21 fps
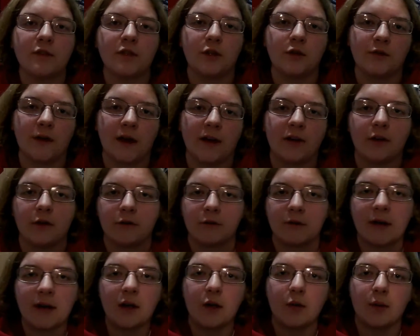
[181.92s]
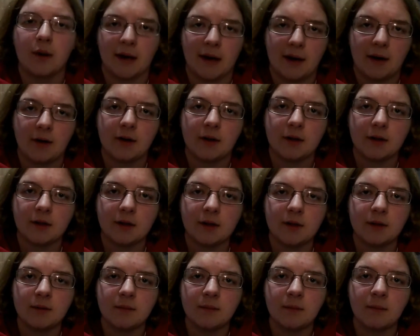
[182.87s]
you've had to redo a
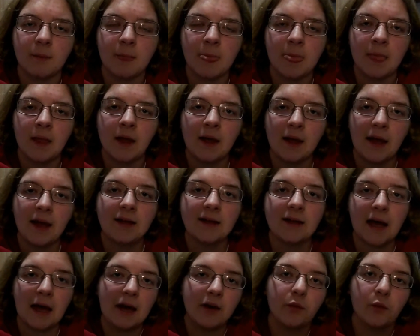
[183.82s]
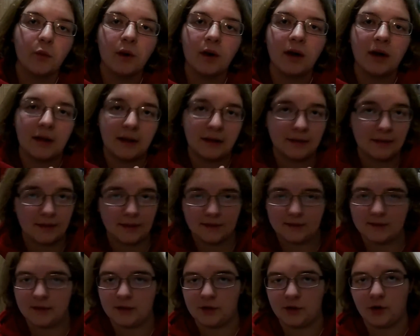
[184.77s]
character and add 1, and
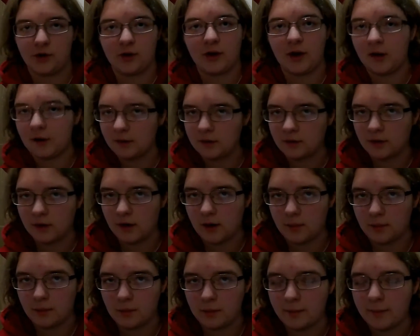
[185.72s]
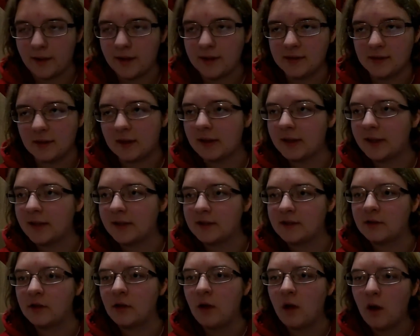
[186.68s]
this is your character number. Basically,
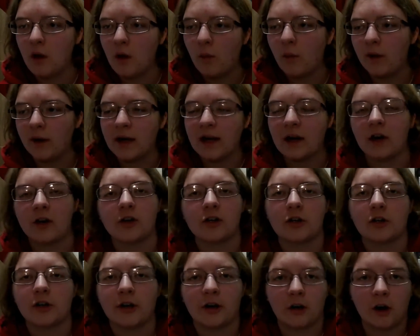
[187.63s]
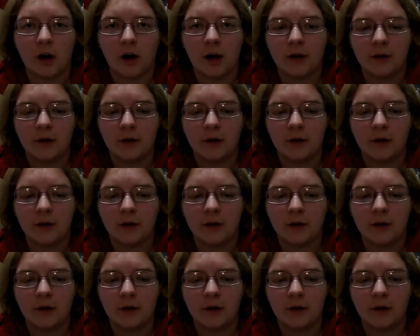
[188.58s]
it's what character you're on.